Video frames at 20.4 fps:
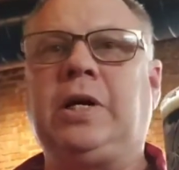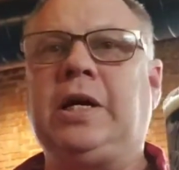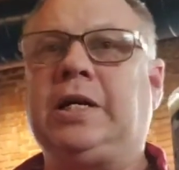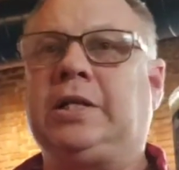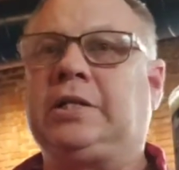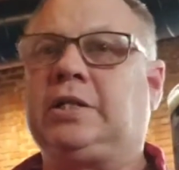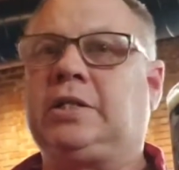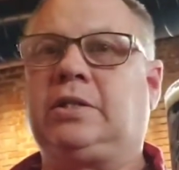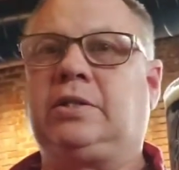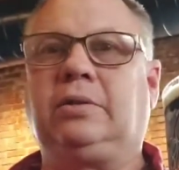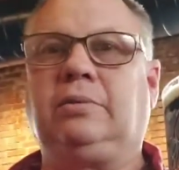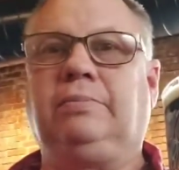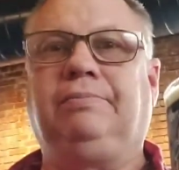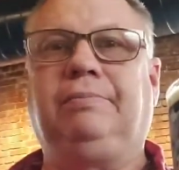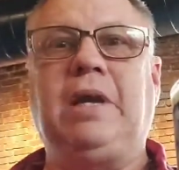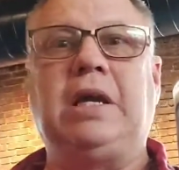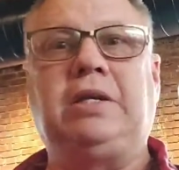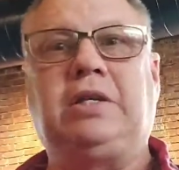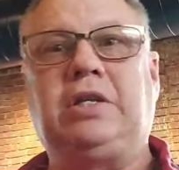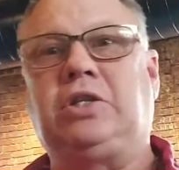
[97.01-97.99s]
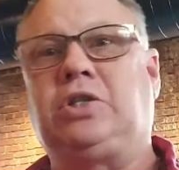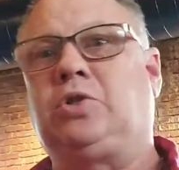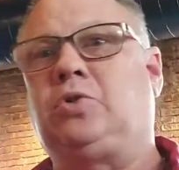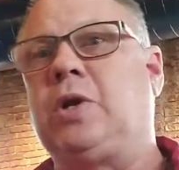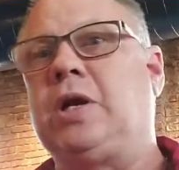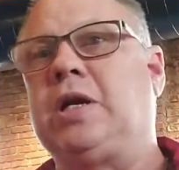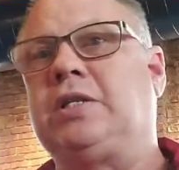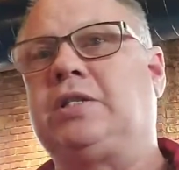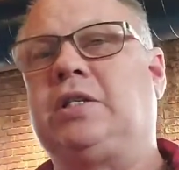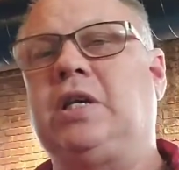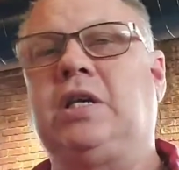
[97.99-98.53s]
drinks. It just
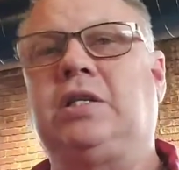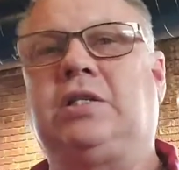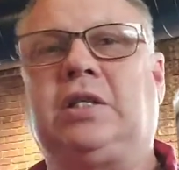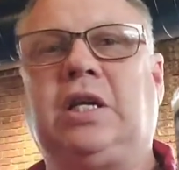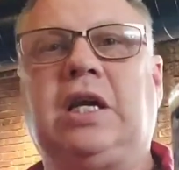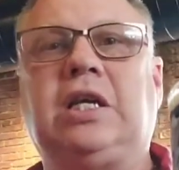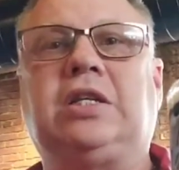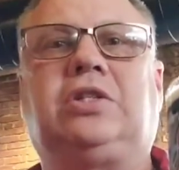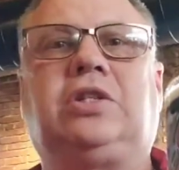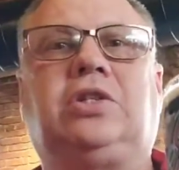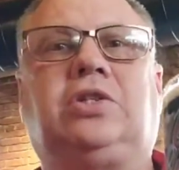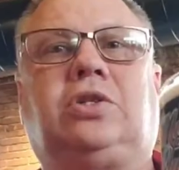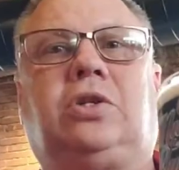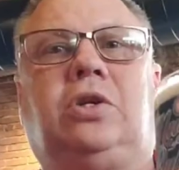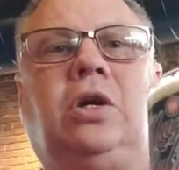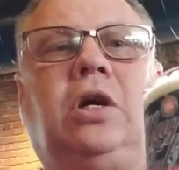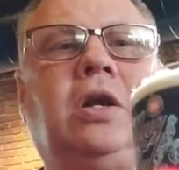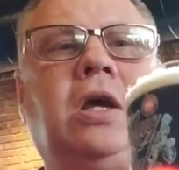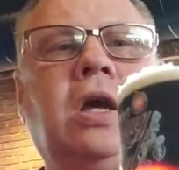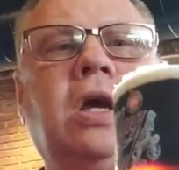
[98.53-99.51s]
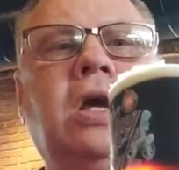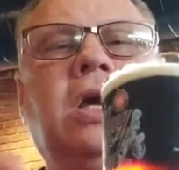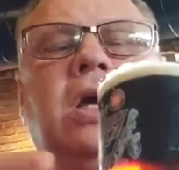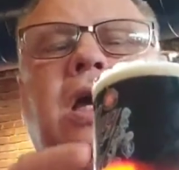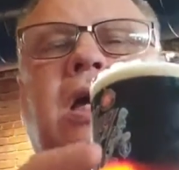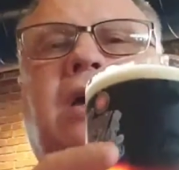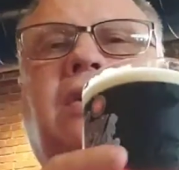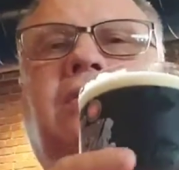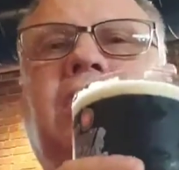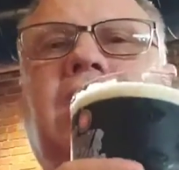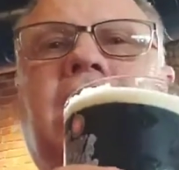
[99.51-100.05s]
drinks easy. It's just good.
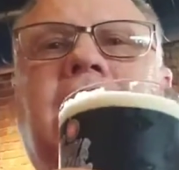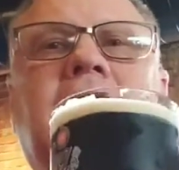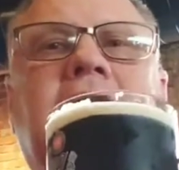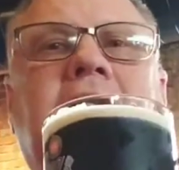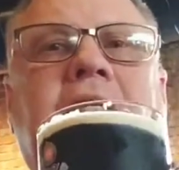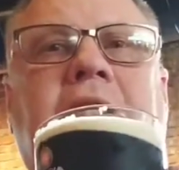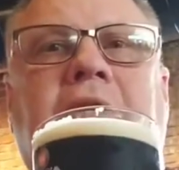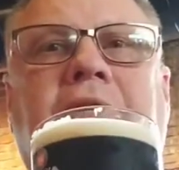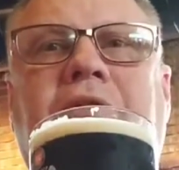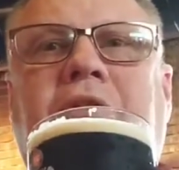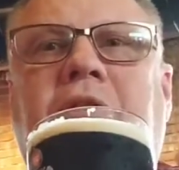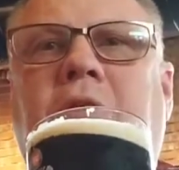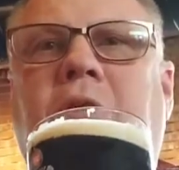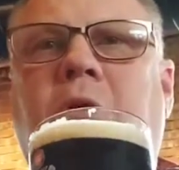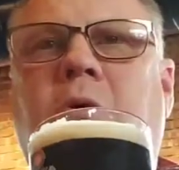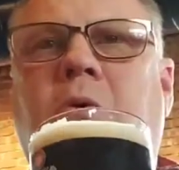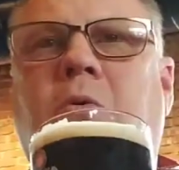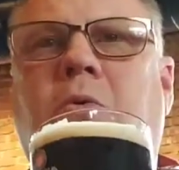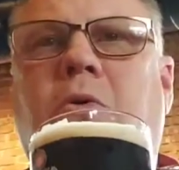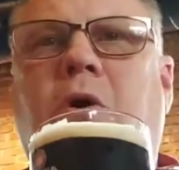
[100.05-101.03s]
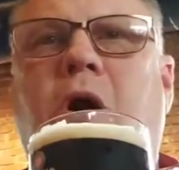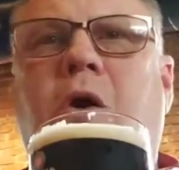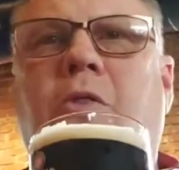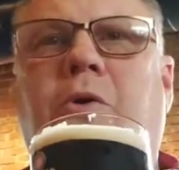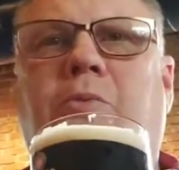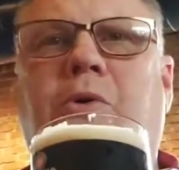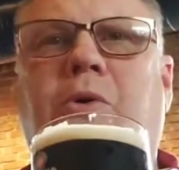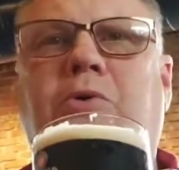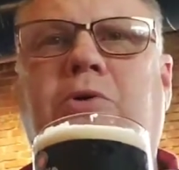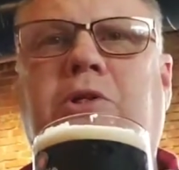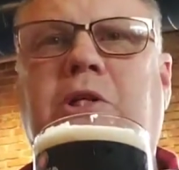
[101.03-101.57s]
Again, it gives you all
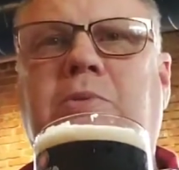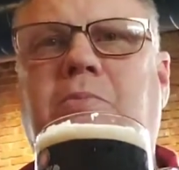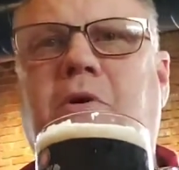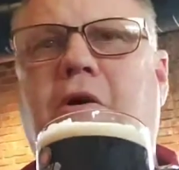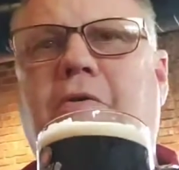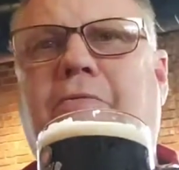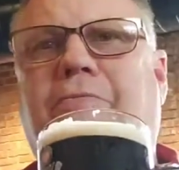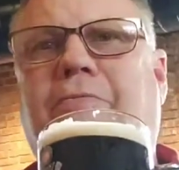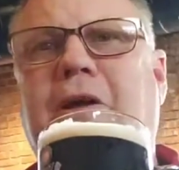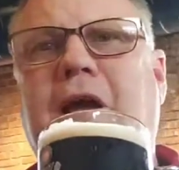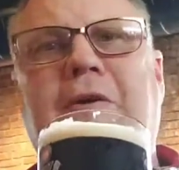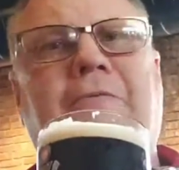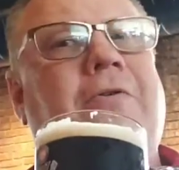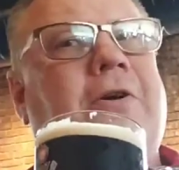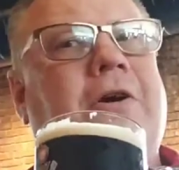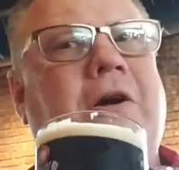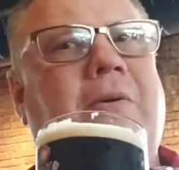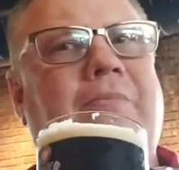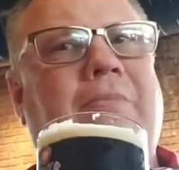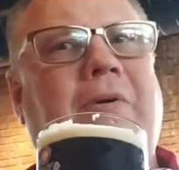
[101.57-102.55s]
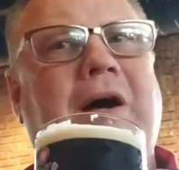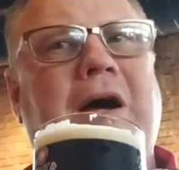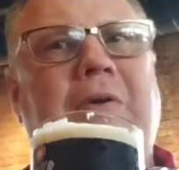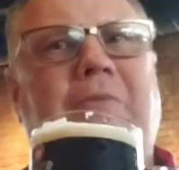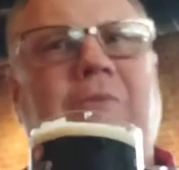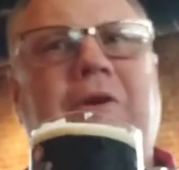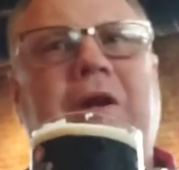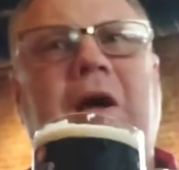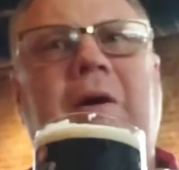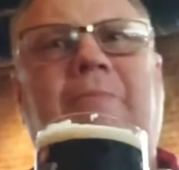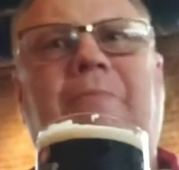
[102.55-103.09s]
the roasty malt flavor
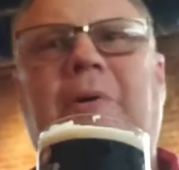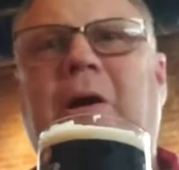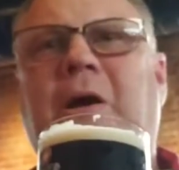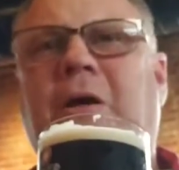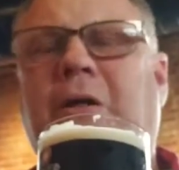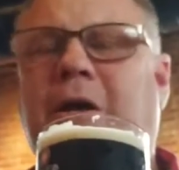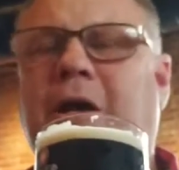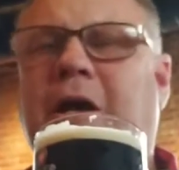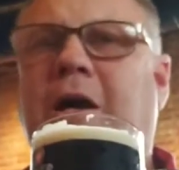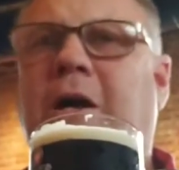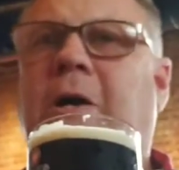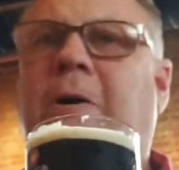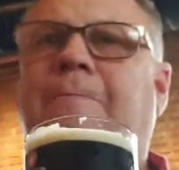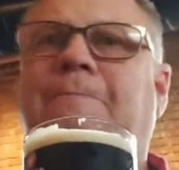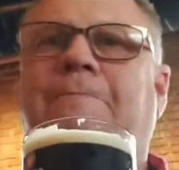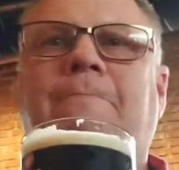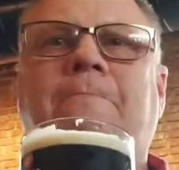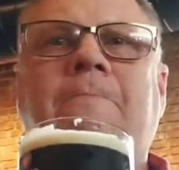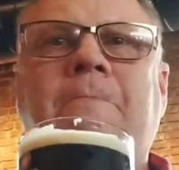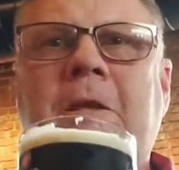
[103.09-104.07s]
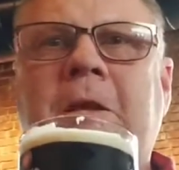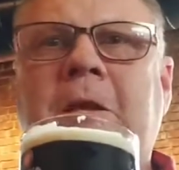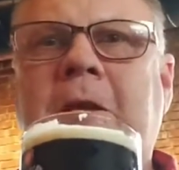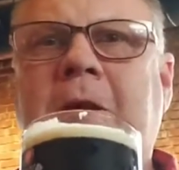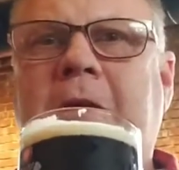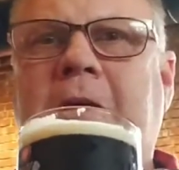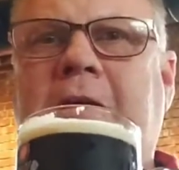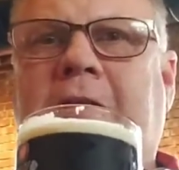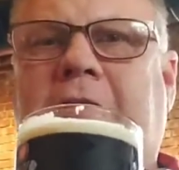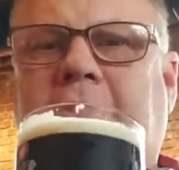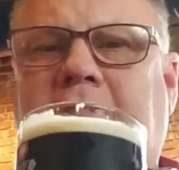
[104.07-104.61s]
combined with that pale ale.
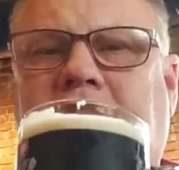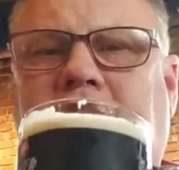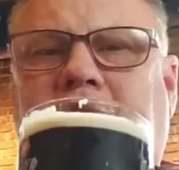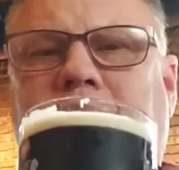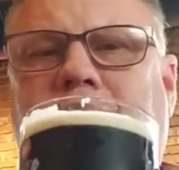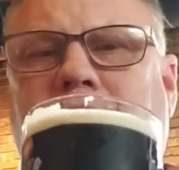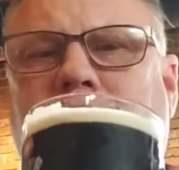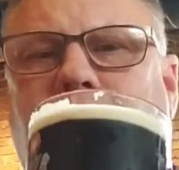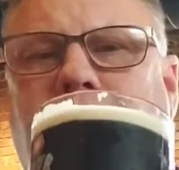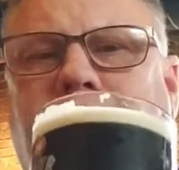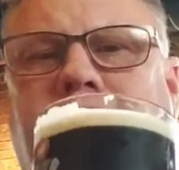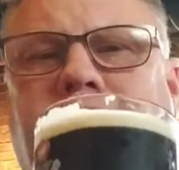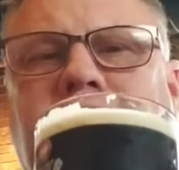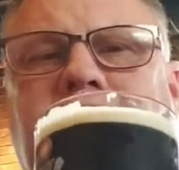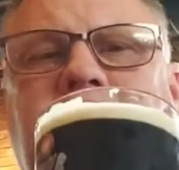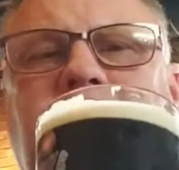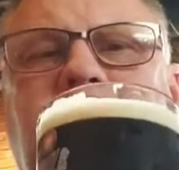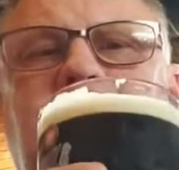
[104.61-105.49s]
It's just a beautifully